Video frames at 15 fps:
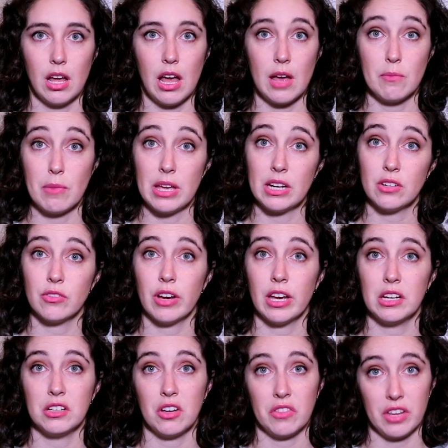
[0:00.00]
I made it
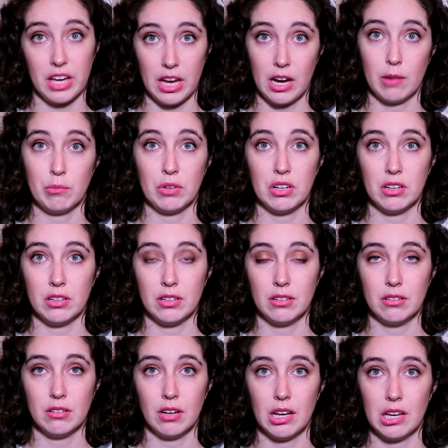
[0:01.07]
rain on the camera, and
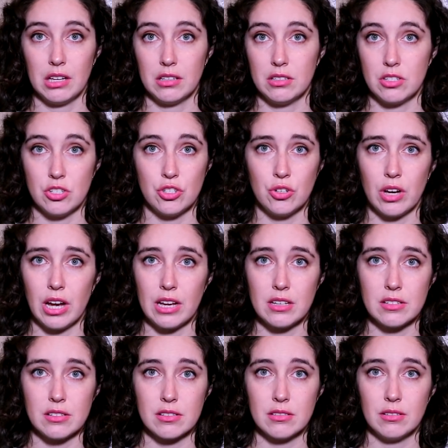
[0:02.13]
did you
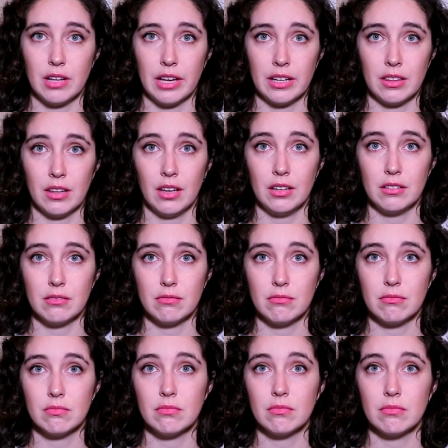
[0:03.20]
guys like that?
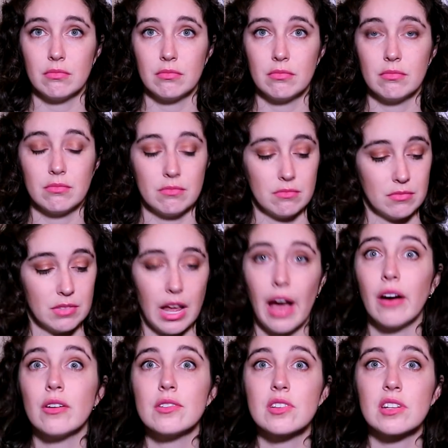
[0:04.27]

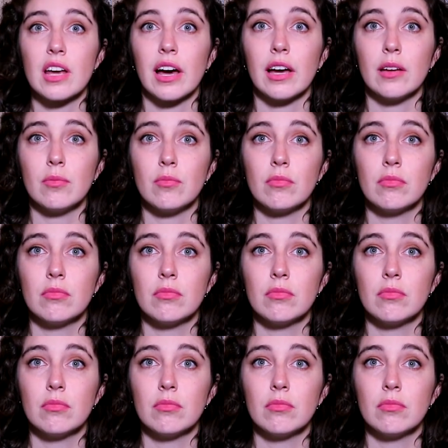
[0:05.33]
Now it's time.